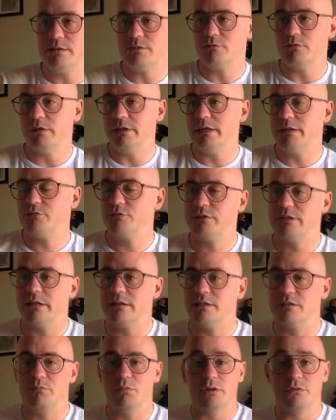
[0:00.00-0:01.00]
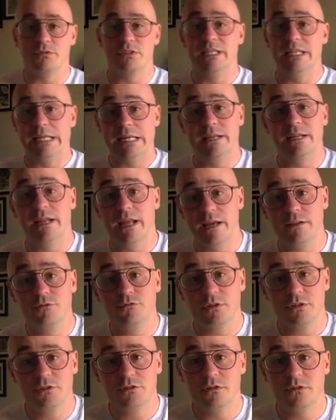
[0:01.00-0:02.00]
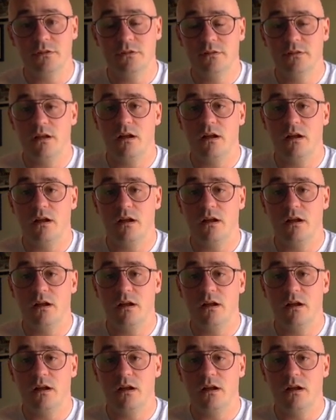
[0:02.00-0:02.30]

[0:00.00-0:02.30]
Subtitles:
It's really interesting because the Bengals need an edge rusher.